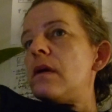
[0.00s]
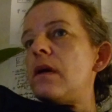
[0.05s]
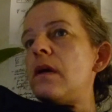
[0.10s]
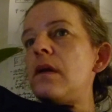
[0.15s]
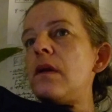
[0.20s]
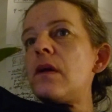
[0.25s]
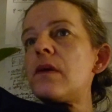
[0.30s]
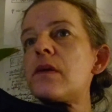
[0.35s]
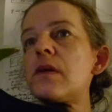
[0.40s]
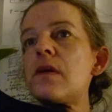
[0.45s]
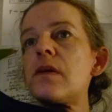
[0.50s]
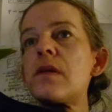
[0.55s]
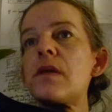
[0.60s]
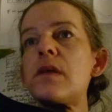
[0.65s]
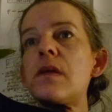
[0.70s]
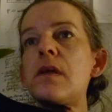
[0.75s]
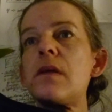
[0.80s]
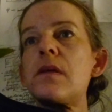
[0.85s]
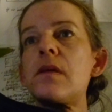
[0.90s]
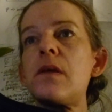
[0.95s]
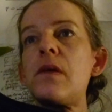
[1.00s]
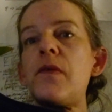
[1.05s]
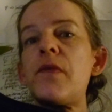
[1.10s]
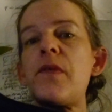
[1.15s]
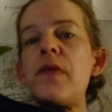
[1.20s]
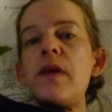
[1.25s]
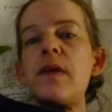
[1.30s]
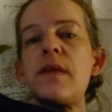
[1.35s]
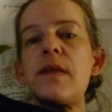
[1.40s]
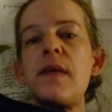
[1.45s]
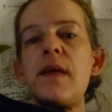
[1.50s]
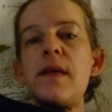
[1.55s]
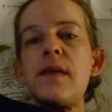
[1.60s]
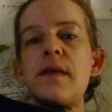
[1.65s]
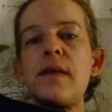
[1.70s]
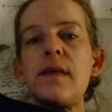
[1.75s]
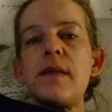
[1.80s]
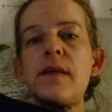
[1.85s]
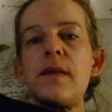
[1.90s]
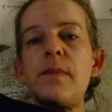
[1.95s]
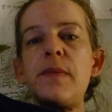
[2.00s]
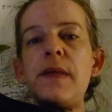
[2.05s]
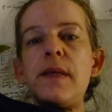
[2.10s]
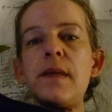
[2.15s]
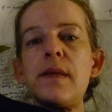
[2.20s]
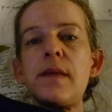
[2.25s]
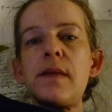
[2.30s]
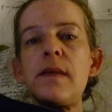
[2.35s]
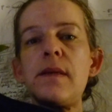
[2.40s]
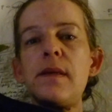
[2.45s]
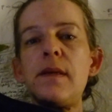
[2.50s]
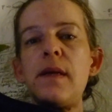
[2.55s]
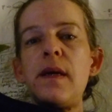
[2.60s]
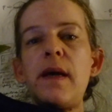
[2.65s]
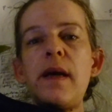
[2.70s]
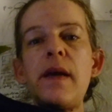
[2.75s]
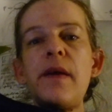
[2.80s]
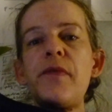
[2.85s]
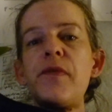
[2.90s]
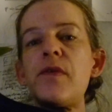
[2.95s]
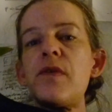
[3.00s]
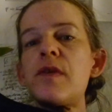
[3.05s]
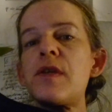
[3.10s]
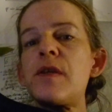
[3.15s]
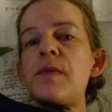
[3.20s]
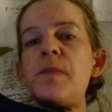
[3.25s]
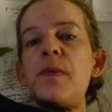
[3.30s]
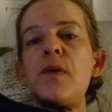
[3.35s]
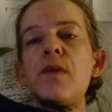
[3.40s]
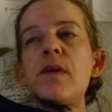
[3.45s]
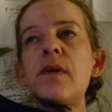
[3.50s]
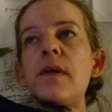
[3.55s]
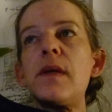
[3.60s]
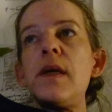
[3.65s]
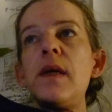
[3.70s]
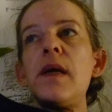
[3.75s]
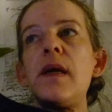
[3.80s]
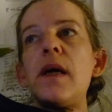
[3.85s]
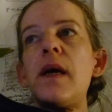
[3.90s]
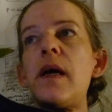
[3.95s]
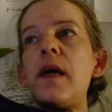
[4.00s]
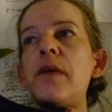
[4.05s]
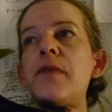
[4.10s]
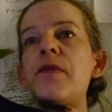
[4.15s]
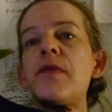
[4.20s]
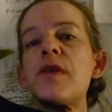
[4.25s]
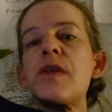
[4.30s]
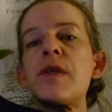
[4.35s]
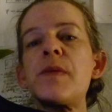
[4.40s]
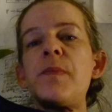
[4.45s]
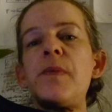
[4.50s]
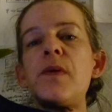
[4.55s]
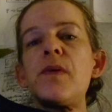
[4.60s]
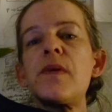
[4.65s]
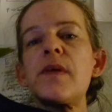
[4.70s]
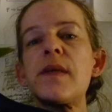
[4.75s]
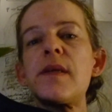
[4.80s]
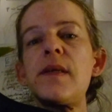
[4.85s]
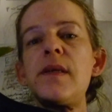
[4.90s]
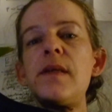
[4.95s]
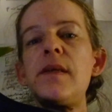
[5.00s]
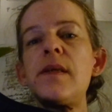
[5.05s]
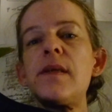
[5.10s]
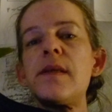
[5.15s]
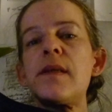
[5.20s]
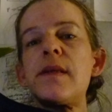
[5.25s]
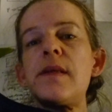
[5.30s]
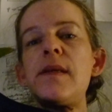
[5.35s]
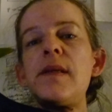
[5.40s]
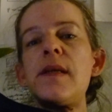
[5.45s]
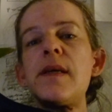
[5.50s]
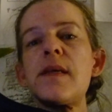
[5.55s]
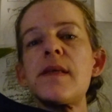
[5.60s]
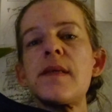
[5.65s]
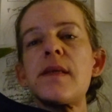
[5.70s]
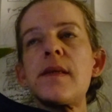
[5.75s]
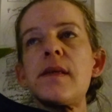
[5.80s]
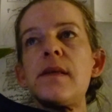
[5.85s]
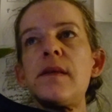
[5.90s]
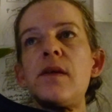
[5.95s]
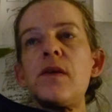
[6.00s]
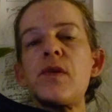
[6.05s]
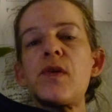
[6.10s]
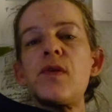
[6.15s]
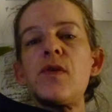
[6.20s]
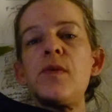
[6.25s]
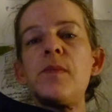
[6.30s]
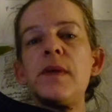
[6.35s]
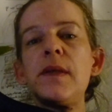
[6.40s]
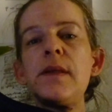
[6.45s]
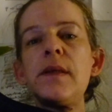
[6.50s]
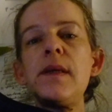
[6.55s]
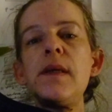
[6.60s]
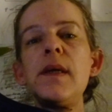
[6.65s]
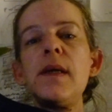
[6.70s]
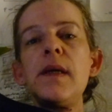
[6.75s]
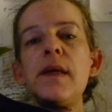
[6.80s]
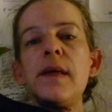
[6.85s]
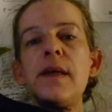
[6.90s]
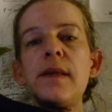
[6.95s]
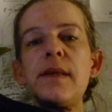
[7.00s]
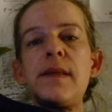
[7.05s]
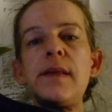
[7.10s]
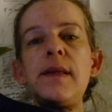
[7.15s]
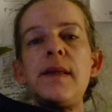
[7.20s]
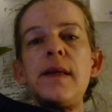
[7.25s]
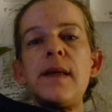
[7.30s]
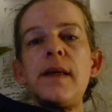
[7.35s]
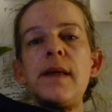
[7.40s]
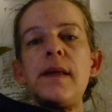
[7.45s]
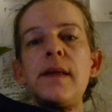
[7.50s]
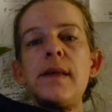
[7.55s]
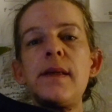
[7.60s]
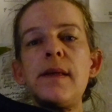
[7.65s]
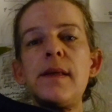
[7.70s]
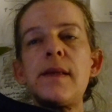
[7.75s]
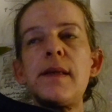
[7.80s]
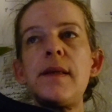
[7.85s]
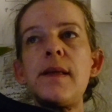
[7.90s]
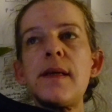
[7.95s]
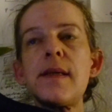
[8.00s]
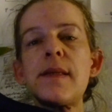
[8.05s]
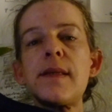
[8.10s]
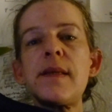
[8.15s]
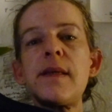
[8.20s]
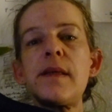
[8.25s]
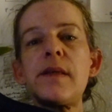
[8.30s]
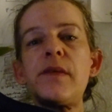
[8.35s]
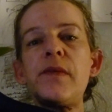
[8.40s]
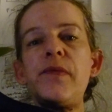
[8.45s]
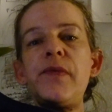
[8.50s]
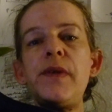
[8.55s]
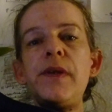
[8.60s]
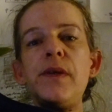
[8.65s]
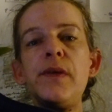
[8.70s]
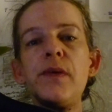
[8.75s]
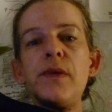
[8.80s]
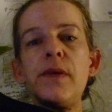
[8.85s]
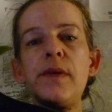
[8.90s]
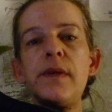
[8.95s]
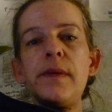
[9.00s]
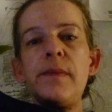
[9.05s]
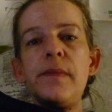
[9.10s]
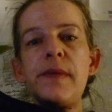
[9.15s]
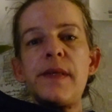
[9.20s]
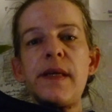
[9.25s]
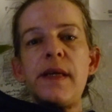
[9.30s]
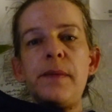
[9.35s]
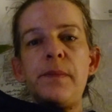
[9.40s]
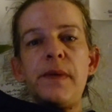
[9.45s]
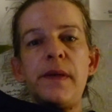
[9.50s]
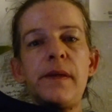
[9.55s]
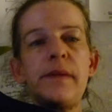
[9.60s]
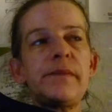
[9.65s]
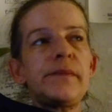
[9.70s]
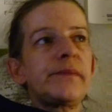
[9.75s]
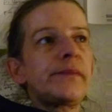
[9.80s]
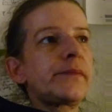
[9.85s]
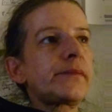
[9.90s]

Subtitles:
A lot of these days as appears. I have not spoken. Till last October, till I started video taping.